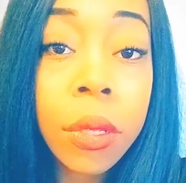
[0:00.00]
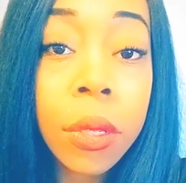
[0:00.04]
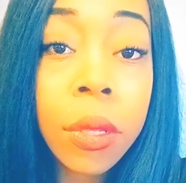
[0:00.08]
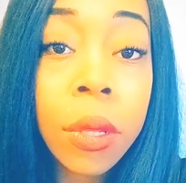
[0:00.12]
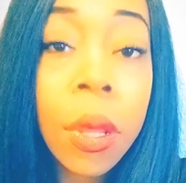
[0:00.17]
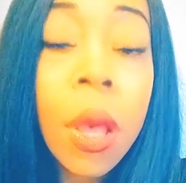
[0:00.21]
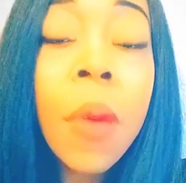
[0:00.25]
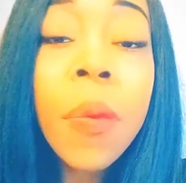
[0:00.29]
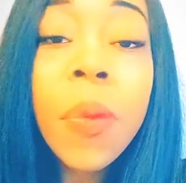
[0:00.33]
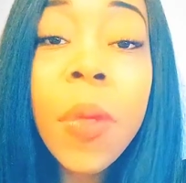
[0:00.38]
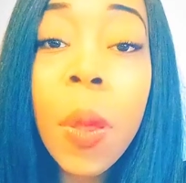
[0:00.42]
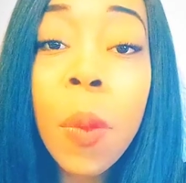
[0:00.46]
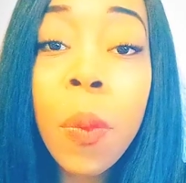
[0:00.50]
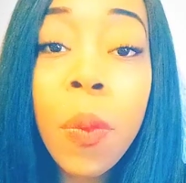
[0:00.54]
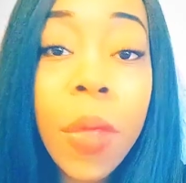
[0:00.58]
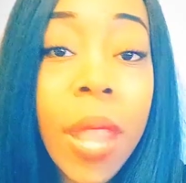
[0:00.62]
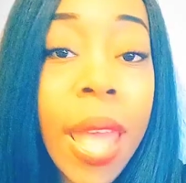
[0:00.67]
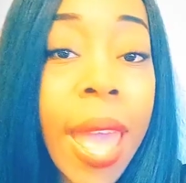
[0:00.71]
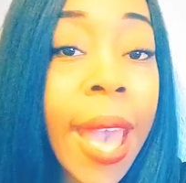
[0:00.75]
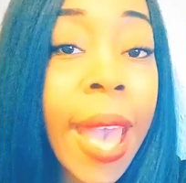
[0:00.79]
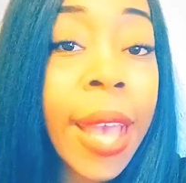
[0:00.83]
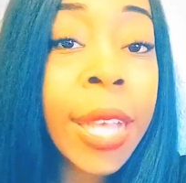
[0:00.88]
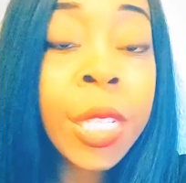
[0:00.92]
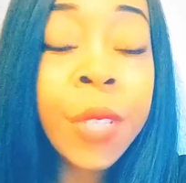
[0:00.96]
The
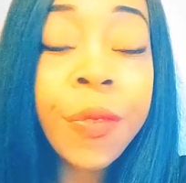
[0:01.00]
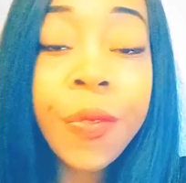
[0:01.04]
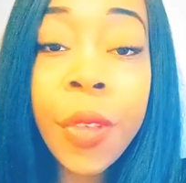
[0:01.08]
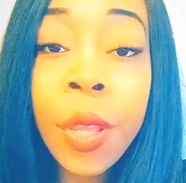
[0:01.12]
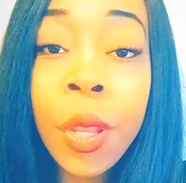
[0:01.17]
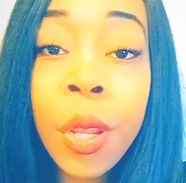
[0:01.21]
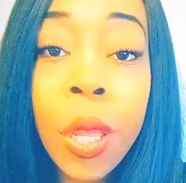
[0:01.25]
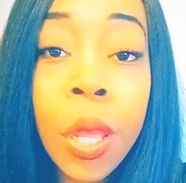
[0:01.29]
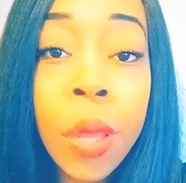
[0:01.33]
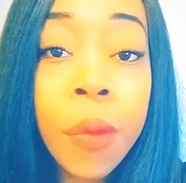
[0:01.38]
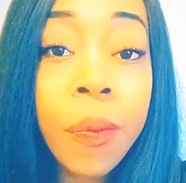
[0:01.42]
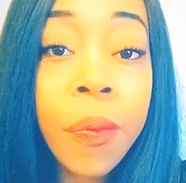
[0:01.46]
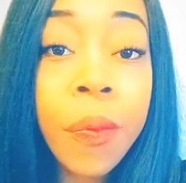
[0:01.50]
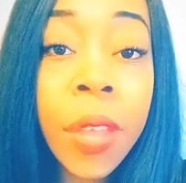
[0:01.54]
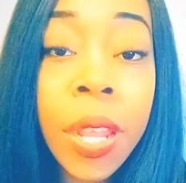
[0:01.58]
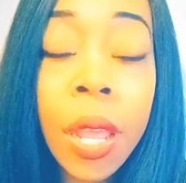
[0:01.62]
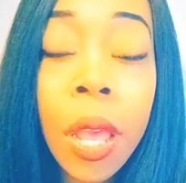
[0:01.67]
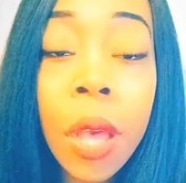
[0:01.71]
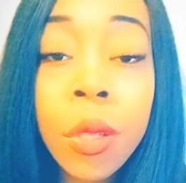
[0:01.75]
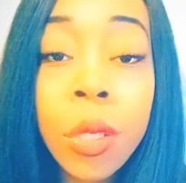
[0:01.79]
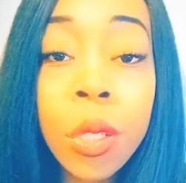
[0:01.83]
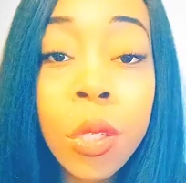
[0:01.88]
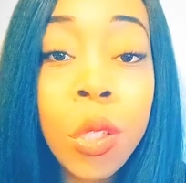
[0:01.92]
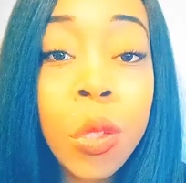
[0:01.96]
last
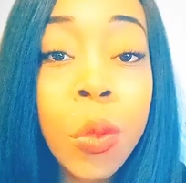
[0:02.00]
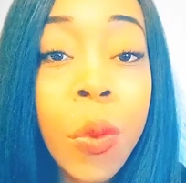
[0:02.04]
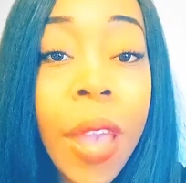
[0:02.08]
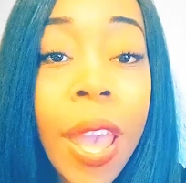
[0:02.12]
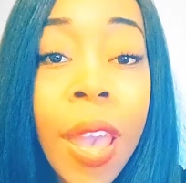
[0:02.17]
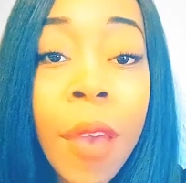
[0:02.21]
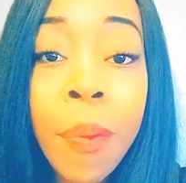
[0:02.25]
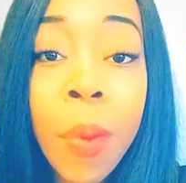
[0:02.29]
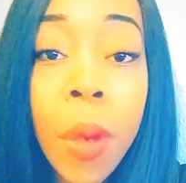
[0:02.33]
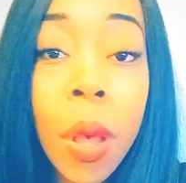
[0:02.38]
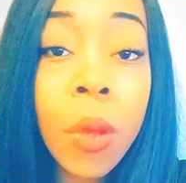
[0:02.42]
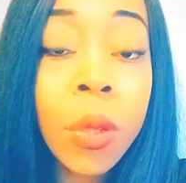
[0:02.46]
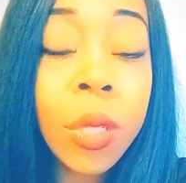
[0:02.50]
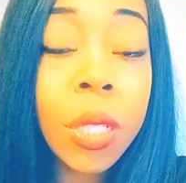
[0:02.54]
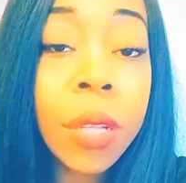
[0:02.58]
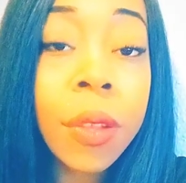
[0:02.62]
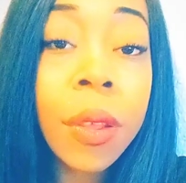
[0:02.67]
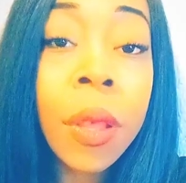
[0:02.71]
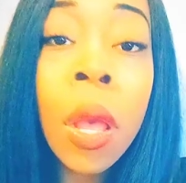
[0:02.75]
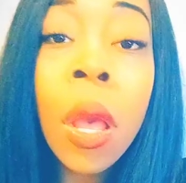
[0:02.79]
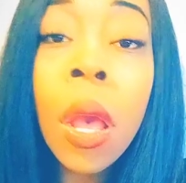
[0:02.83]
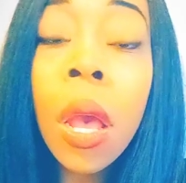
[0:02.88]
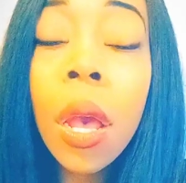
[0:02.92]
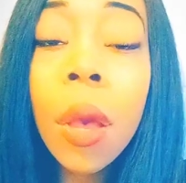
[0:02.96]
videos that you have posted,